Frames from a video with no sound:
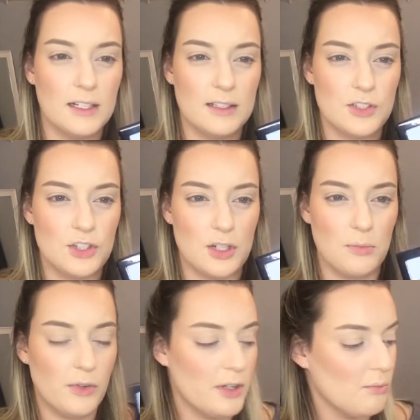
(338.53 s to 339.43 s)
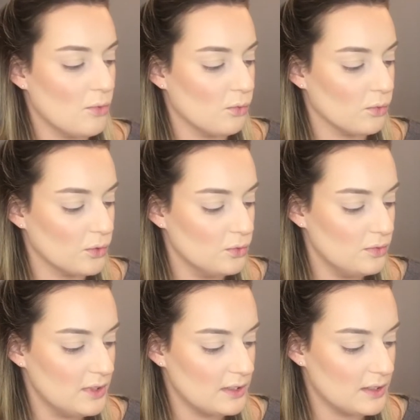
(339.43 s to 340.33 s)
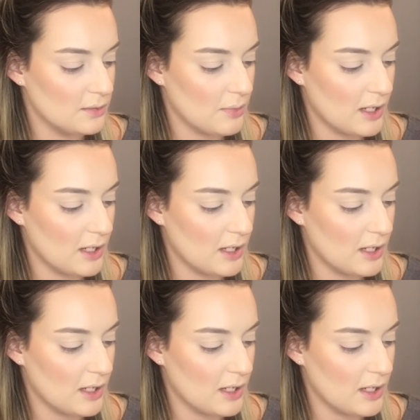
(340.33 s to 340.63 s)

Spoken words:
this shimmery maroon. This is My